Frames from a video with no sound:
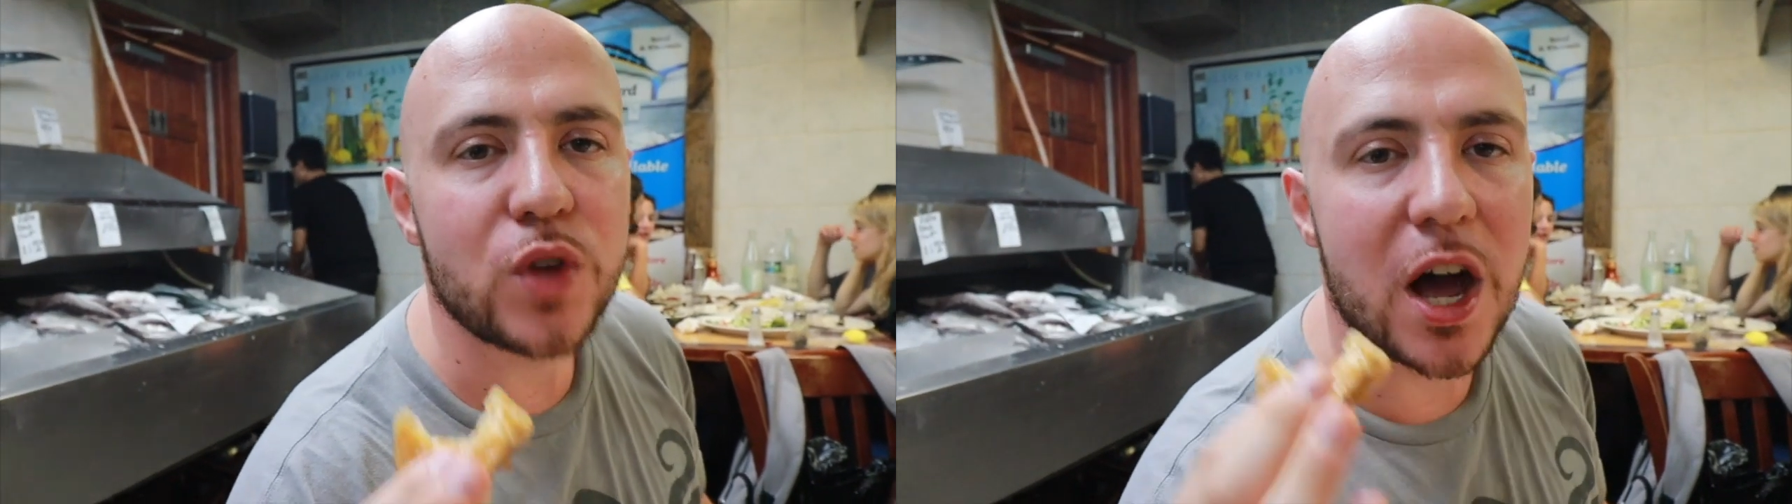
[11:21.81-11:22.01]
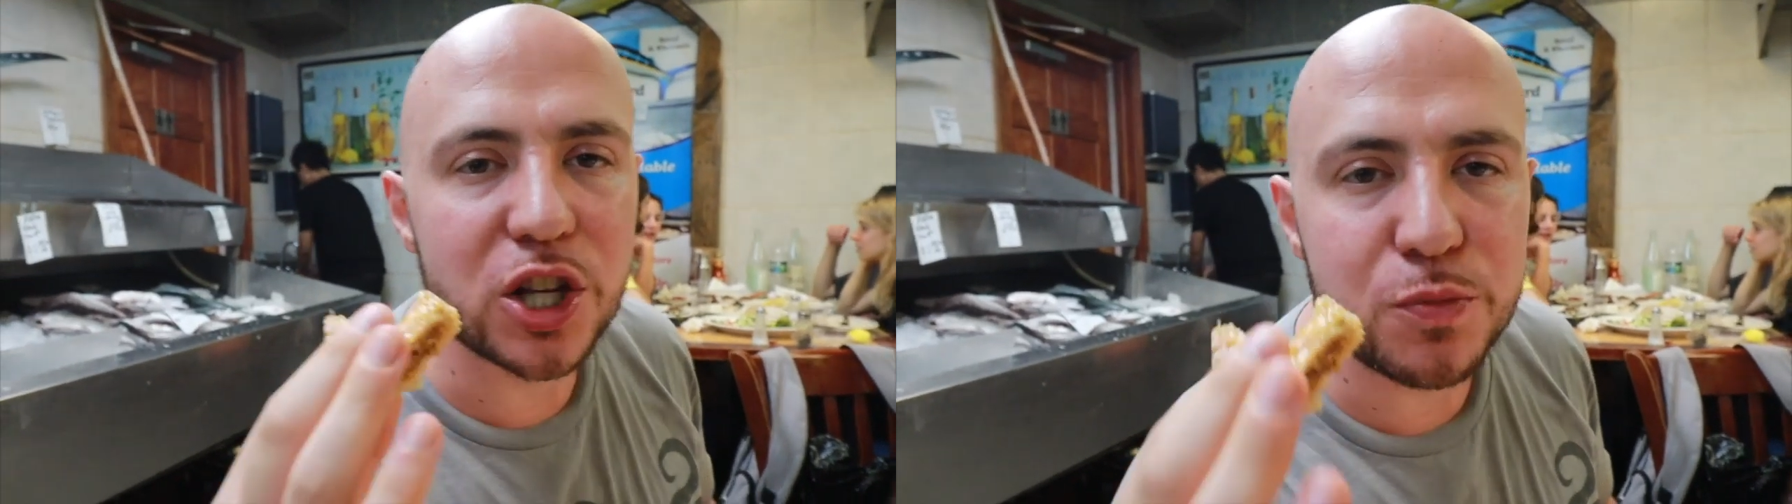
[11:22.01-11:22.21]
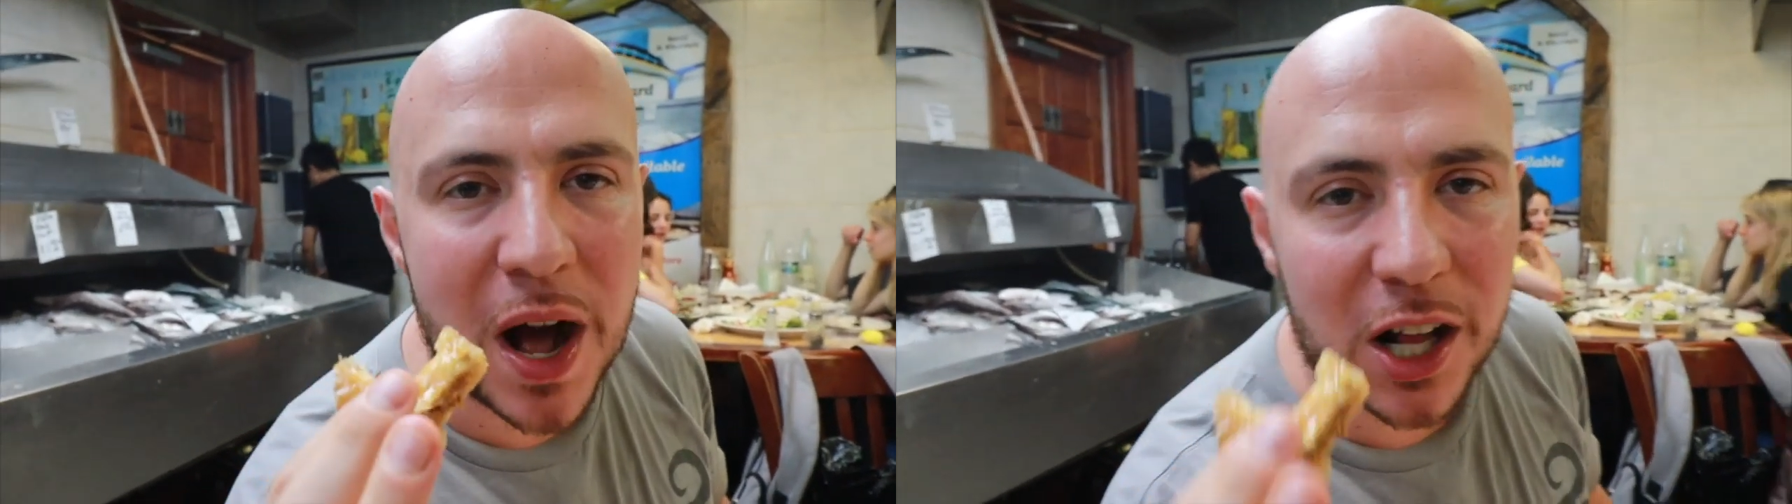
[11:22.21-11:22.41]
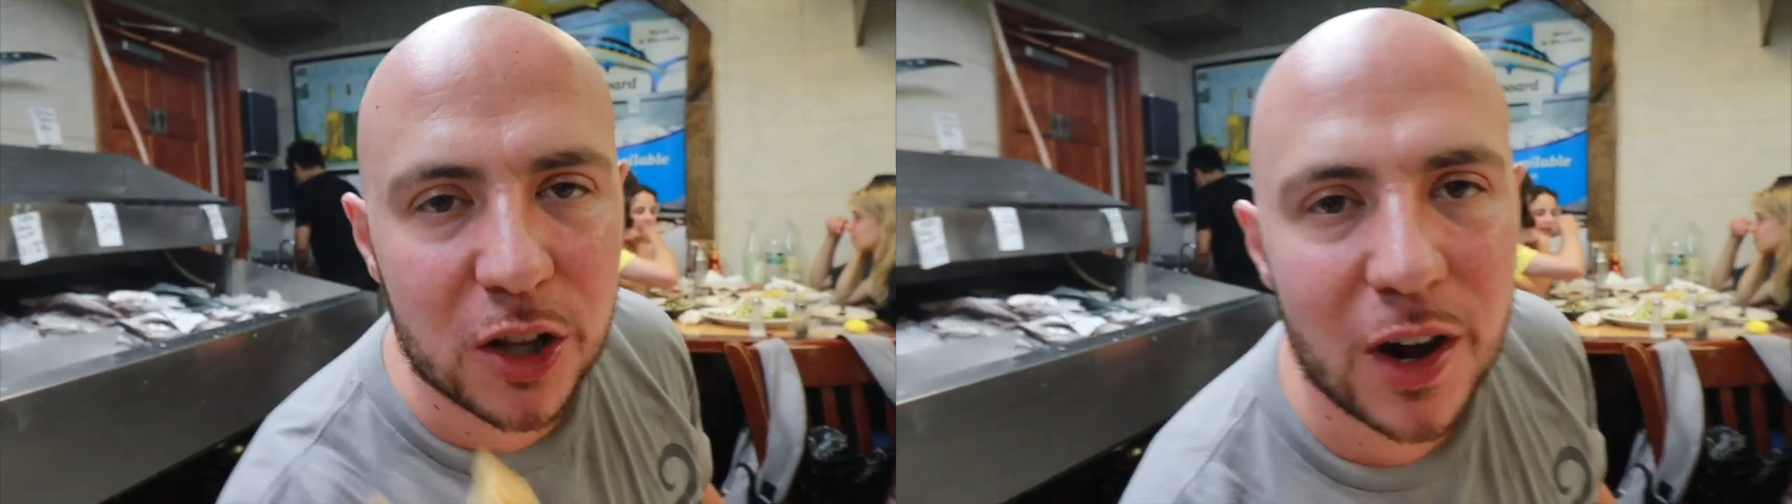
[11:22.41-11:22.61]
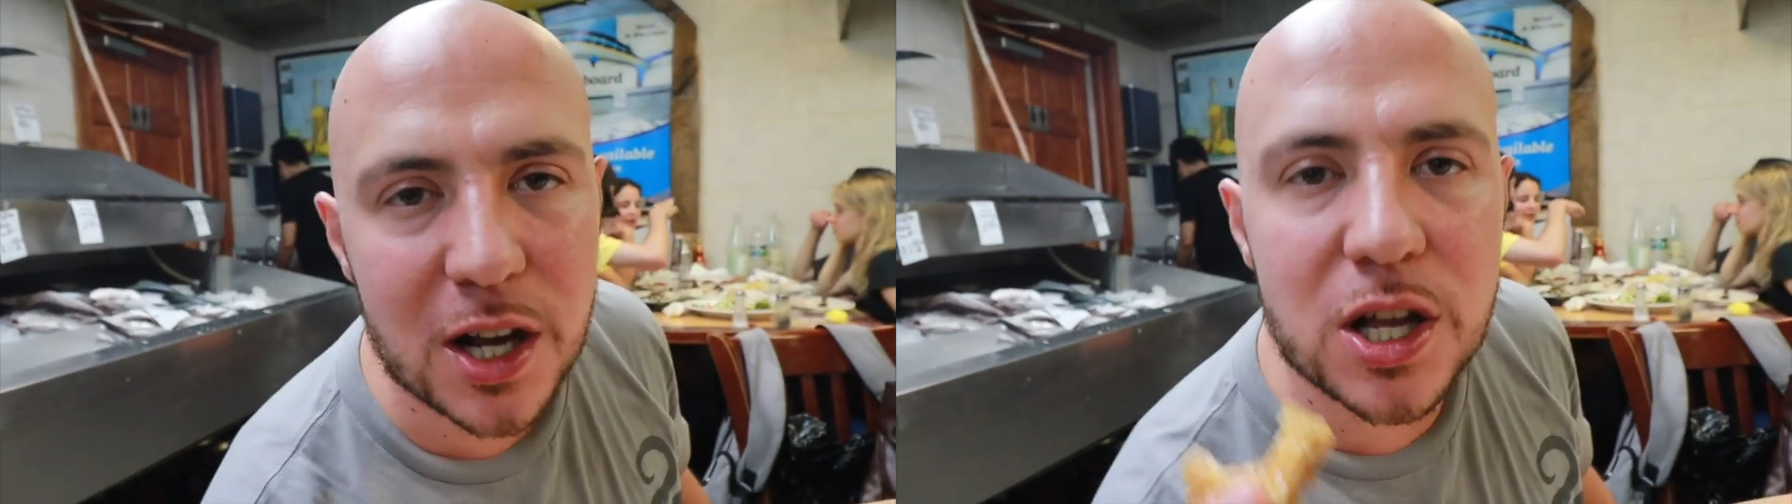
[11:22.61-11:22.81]
Now, this
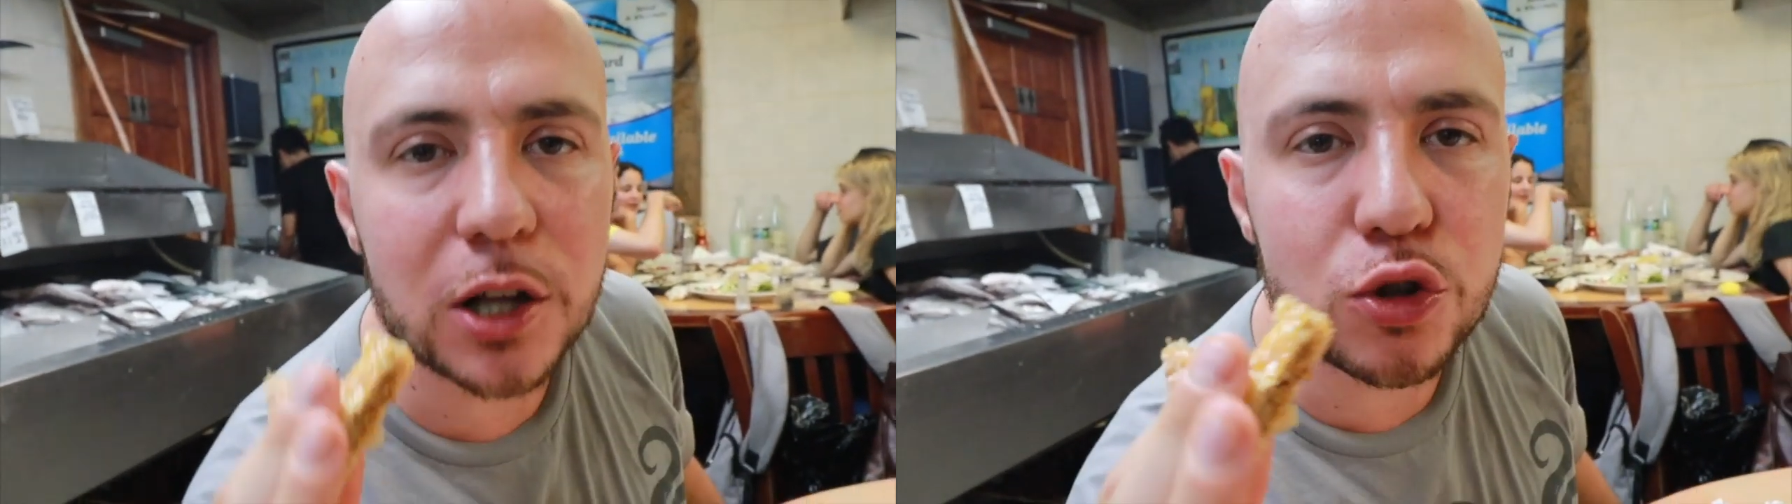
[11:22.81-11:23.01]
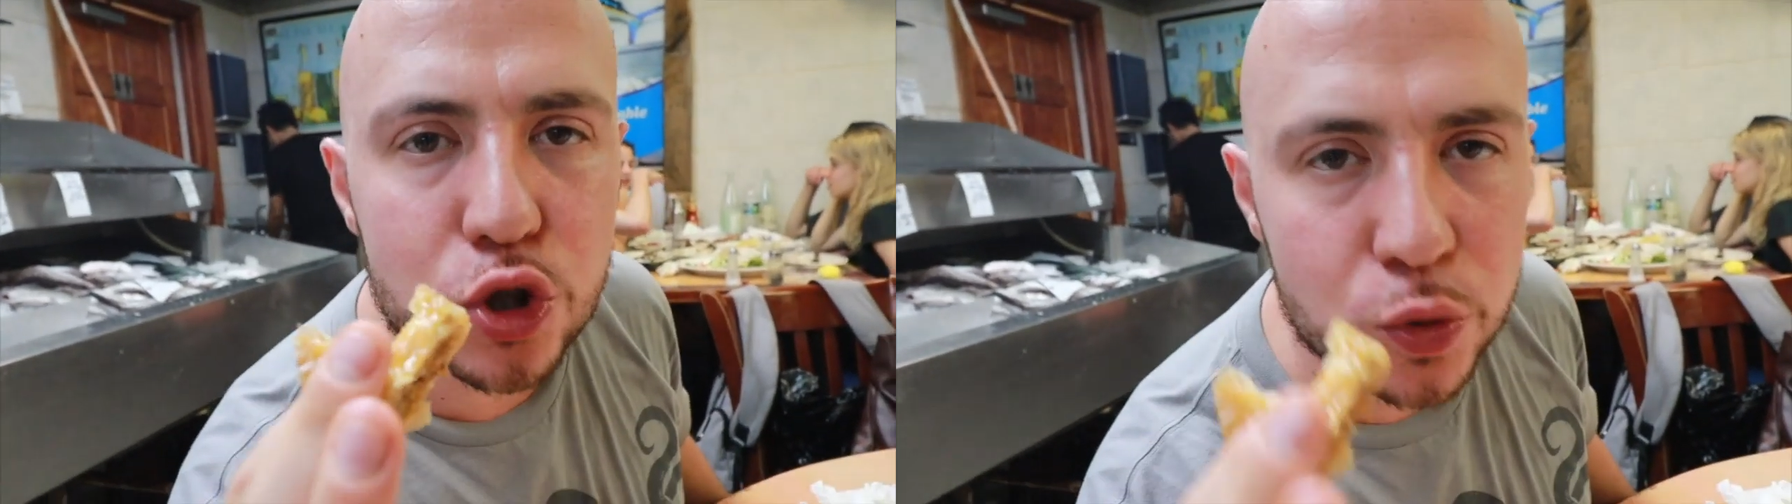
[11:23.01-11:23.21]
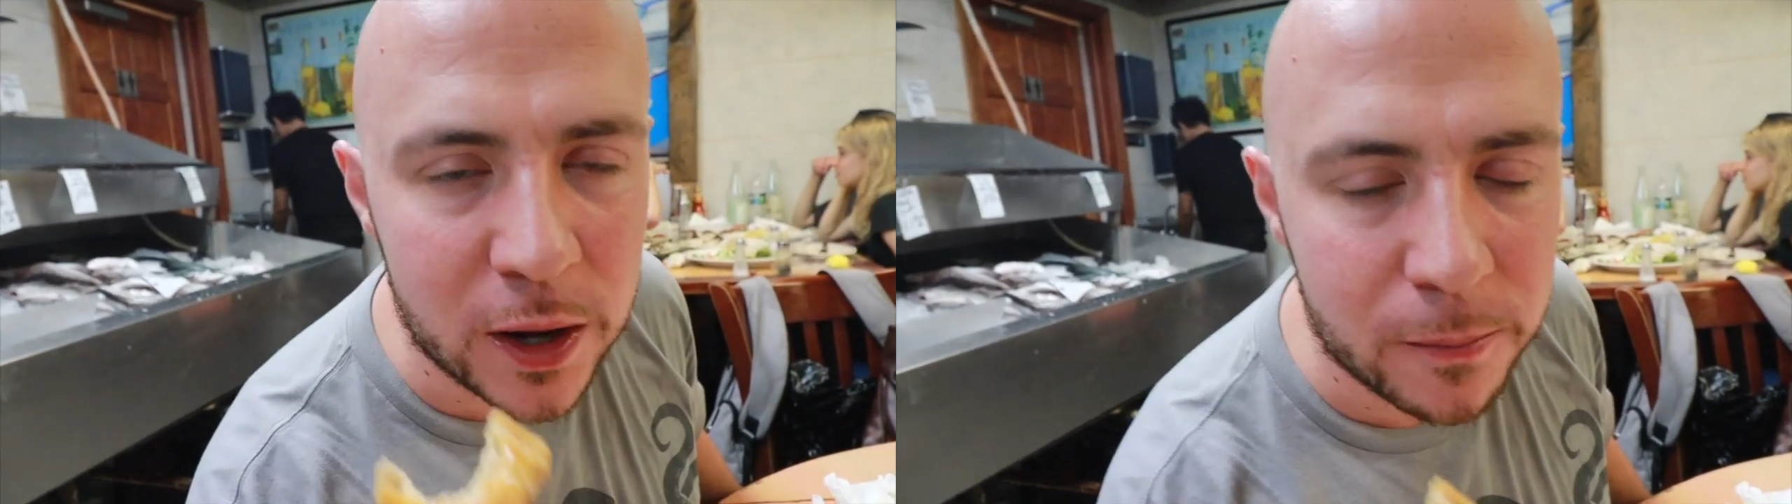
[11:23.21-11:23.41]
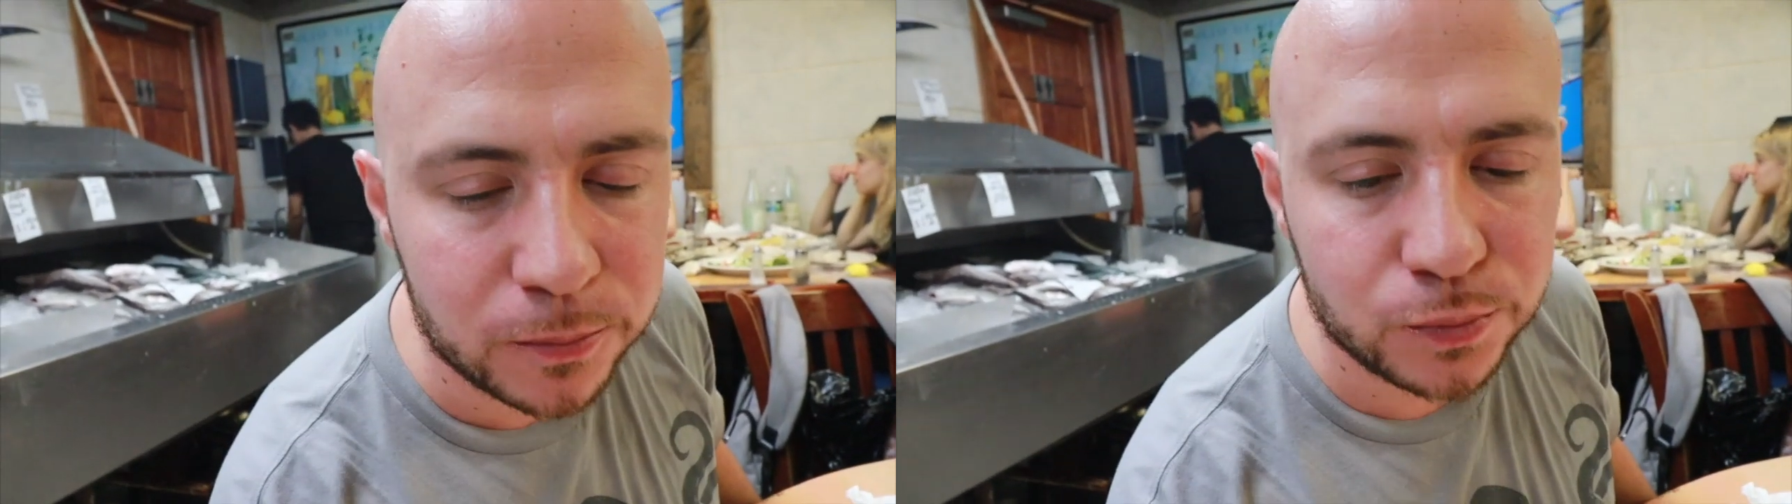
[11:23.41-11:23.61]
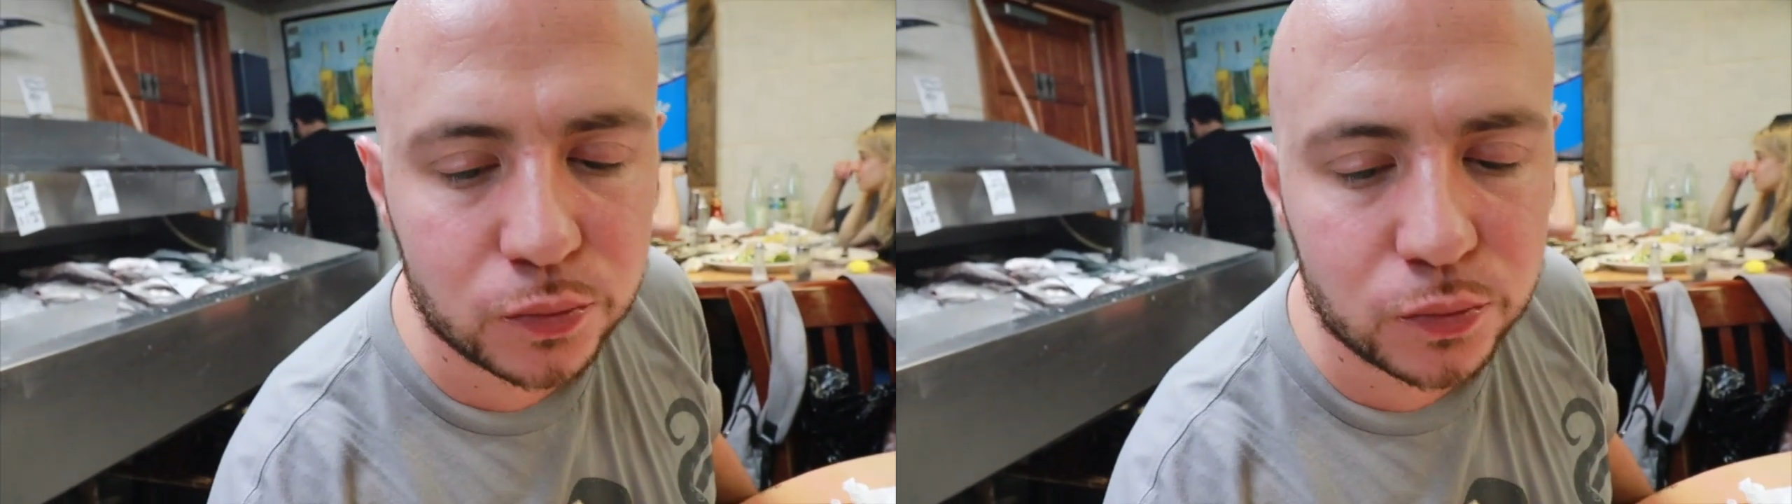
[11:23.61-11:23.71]
baklava is not too sweet.